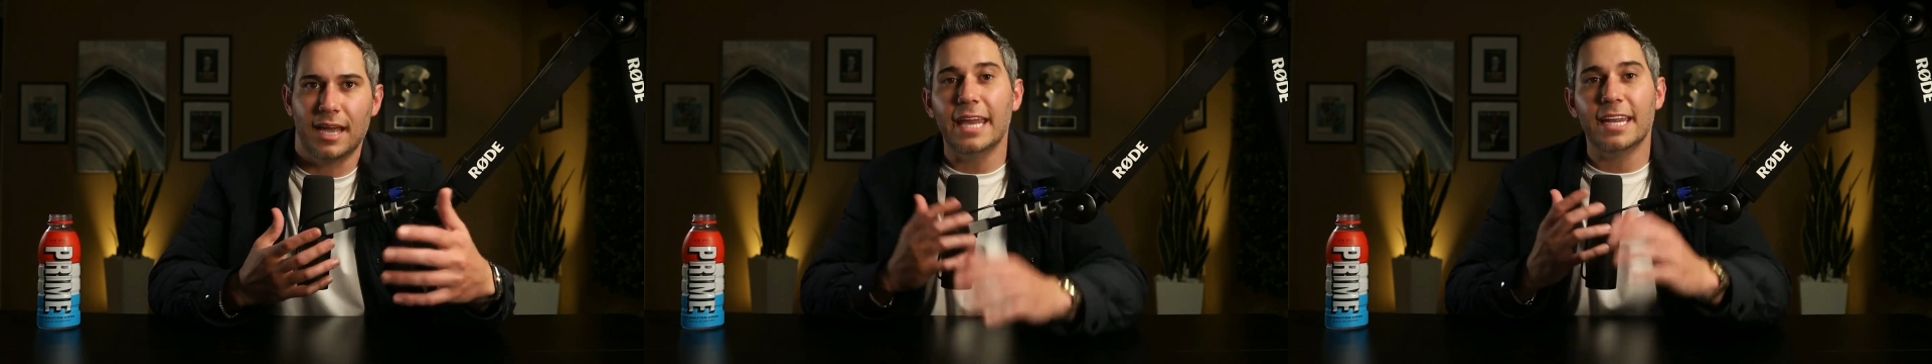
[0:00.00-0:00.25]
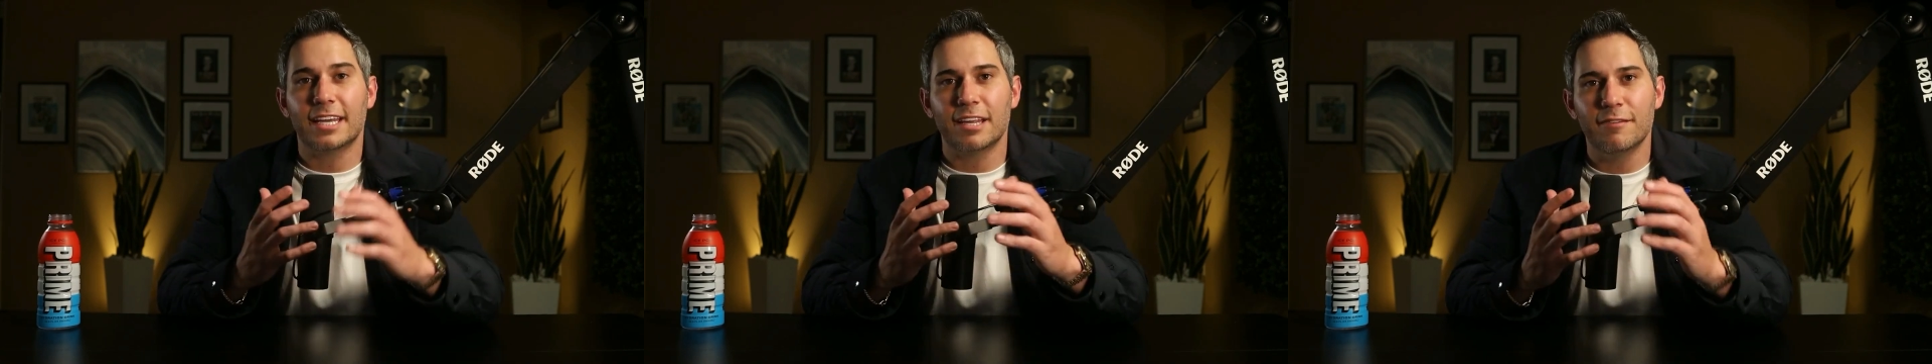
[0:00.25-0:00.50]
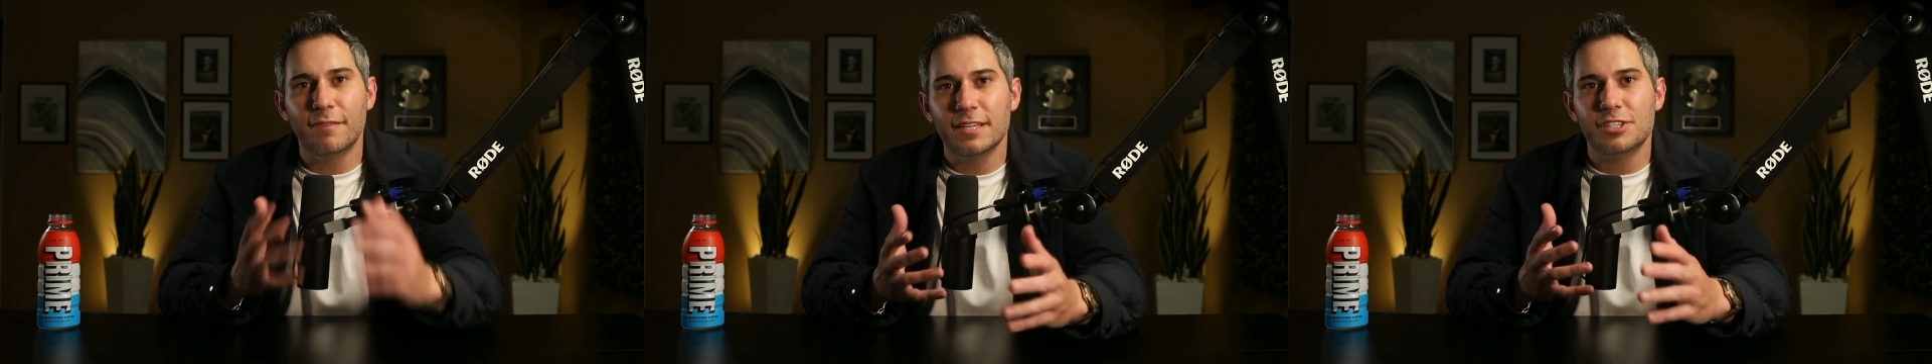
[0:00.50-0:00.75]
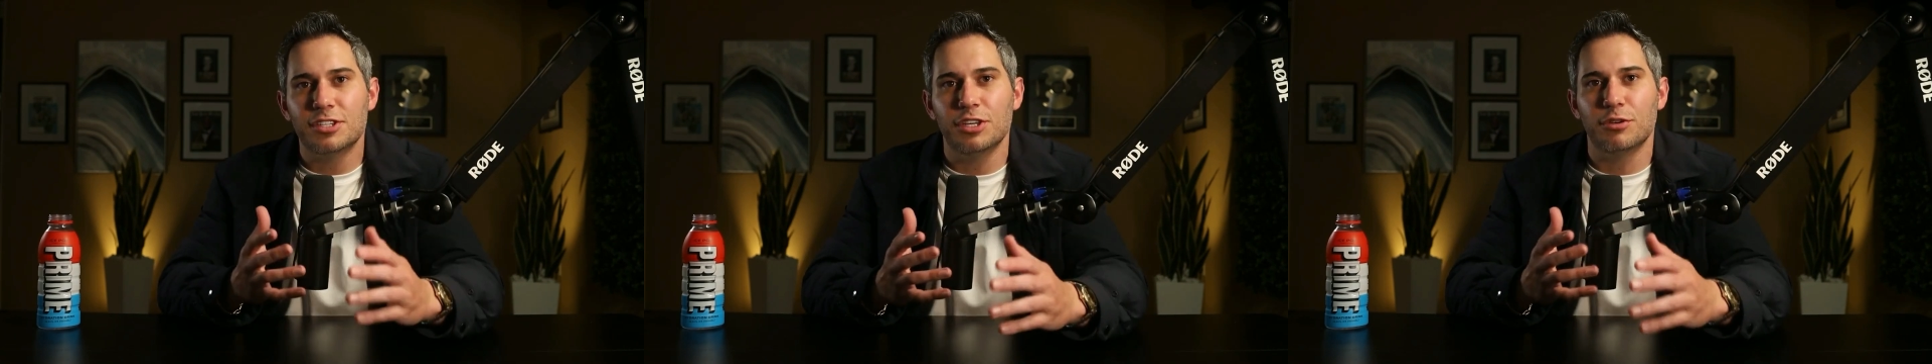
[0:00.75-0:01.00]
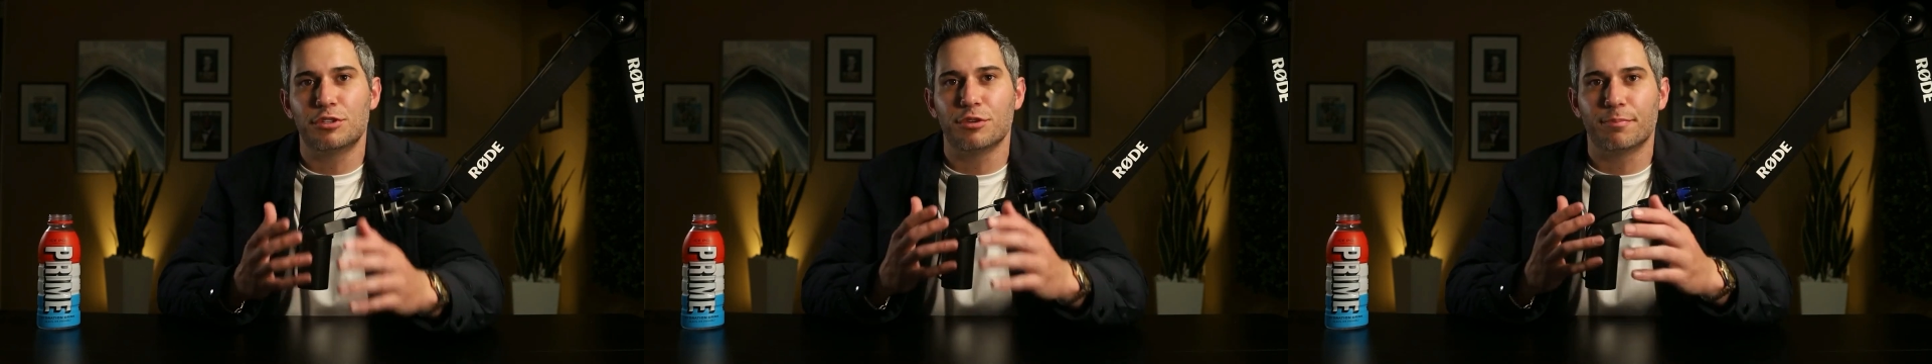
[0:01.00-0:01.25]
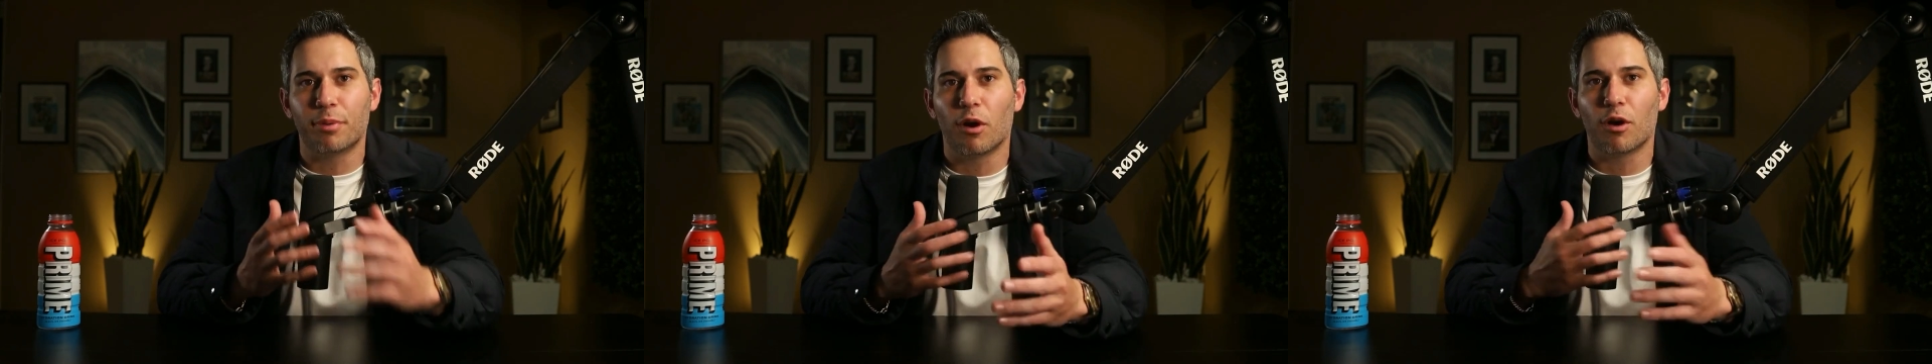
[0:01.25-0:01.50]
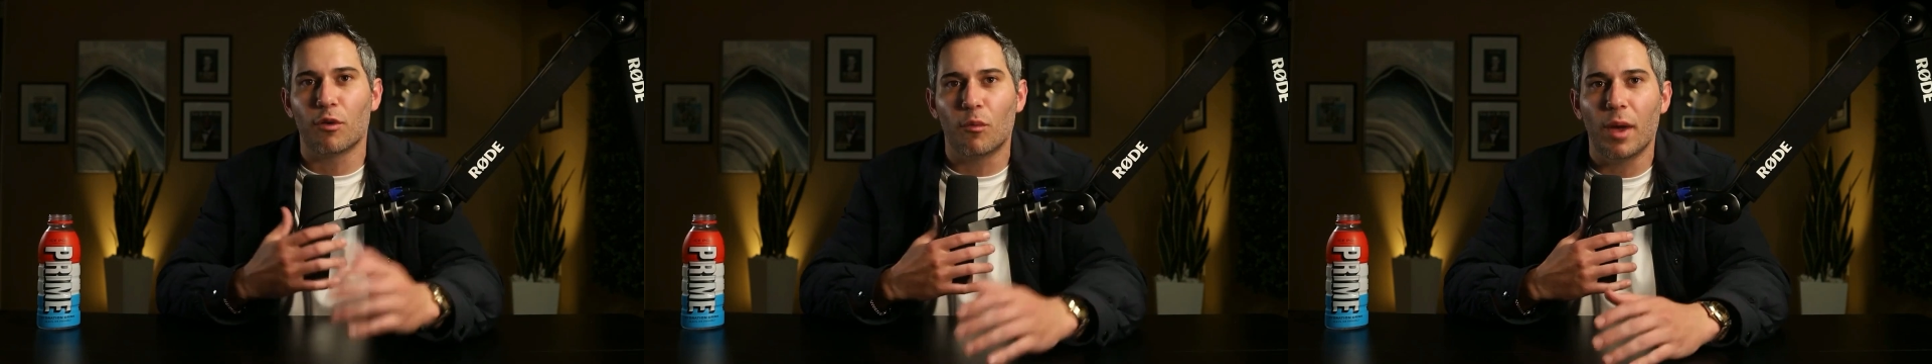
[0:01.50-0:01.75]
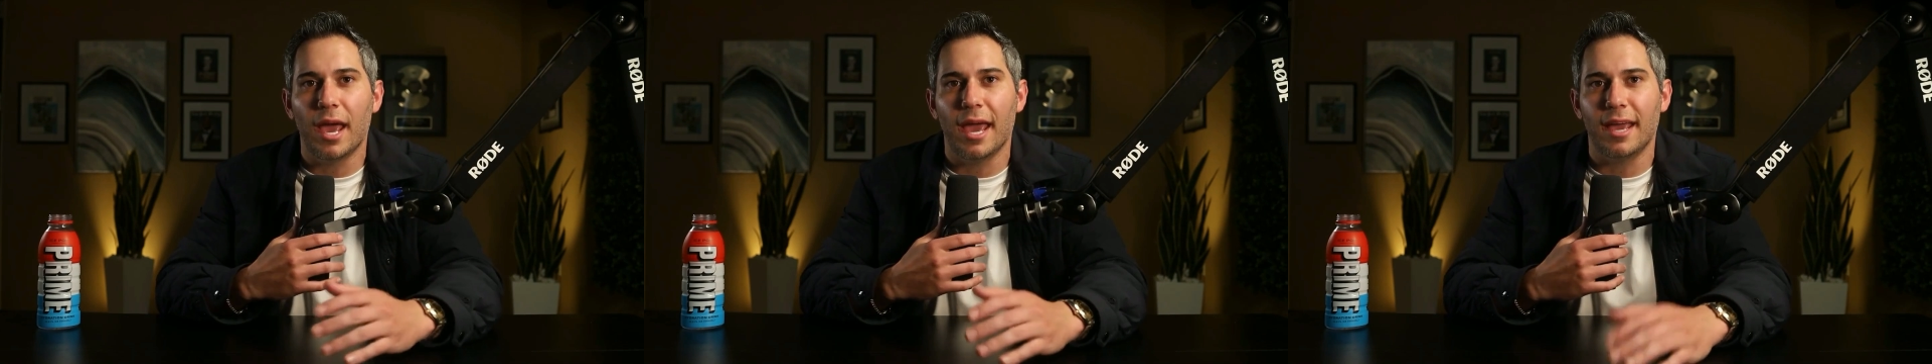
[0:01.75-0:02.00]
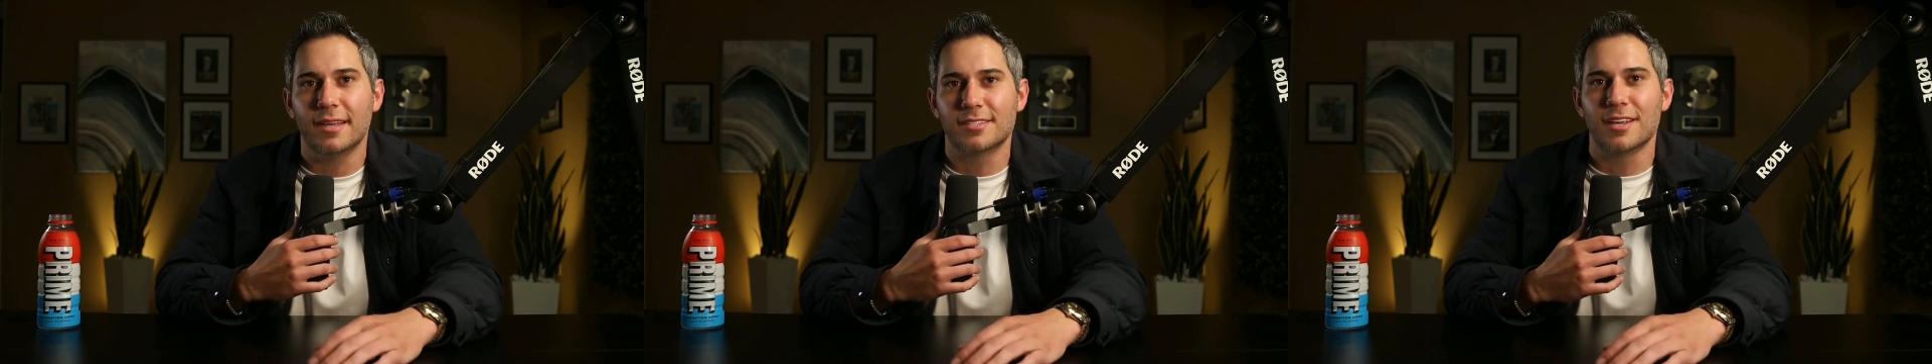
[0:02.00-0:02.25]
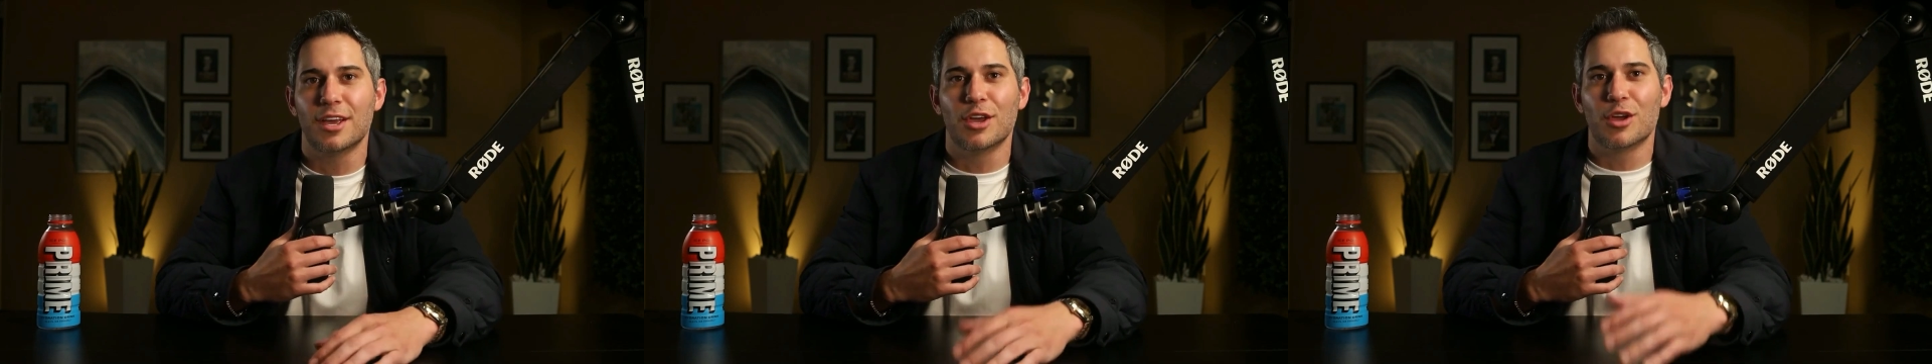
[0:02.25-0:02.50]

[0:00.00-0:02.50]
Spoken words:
and it convinced you to part ways